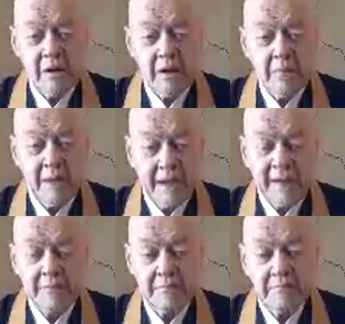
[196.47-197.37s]

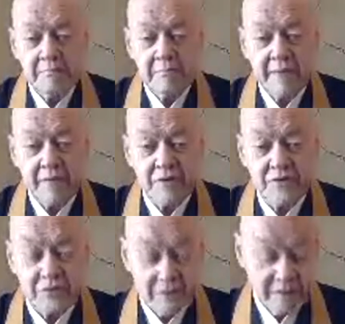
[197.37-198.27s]
my
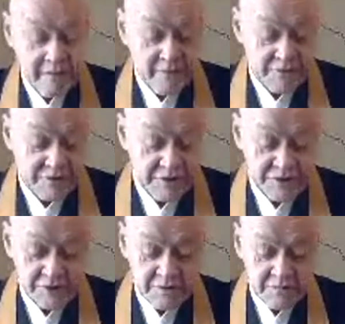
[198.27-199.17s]
first
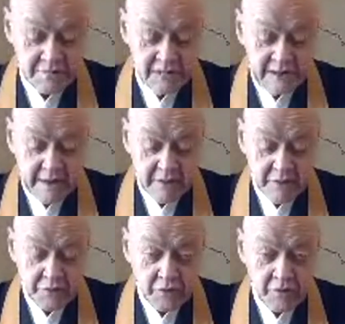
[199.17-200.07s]
teacher, my
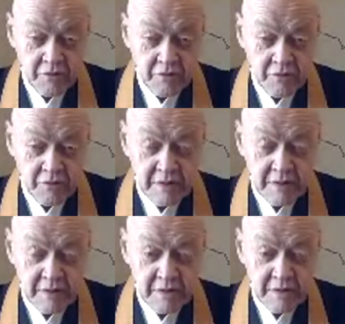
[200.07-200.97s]
root guru,
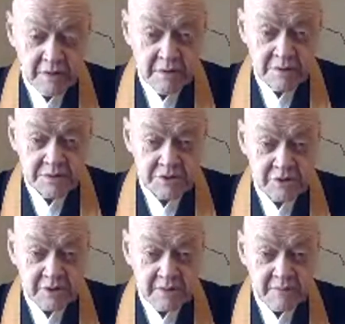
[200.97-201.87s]

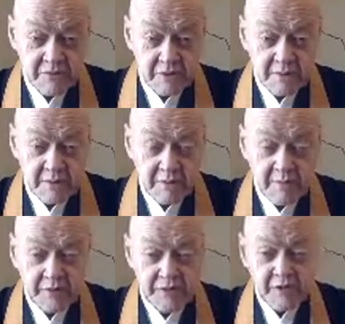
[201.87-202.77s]
Chogyam Trungpa
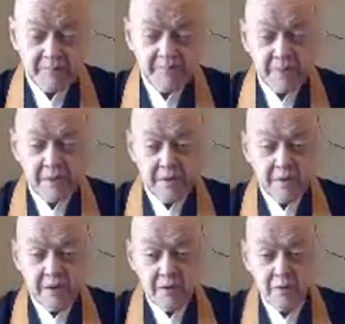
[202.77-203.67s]
Rinpoche,
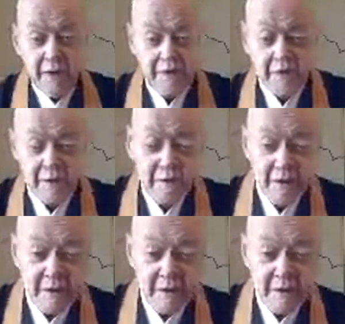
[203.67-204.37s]
who has an